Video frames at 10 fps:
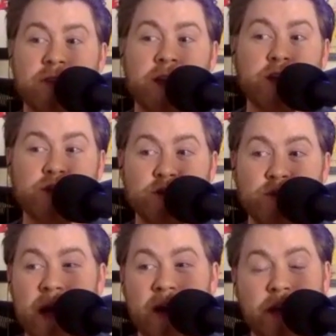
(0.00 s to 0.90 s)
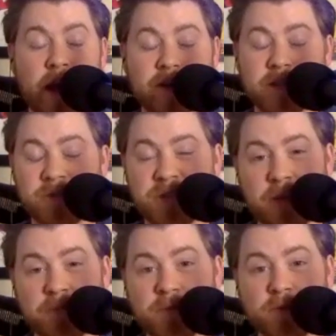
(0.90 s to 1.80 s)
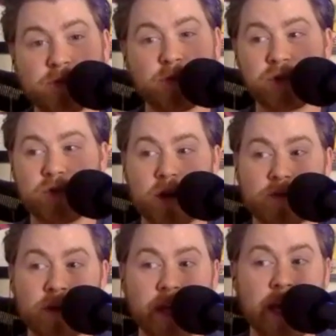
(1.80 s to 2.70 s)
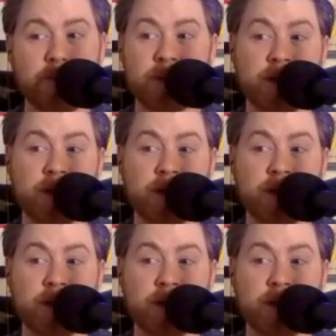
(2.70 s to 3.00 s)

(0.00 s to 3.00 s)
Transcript: They are susceptible to a strong run game.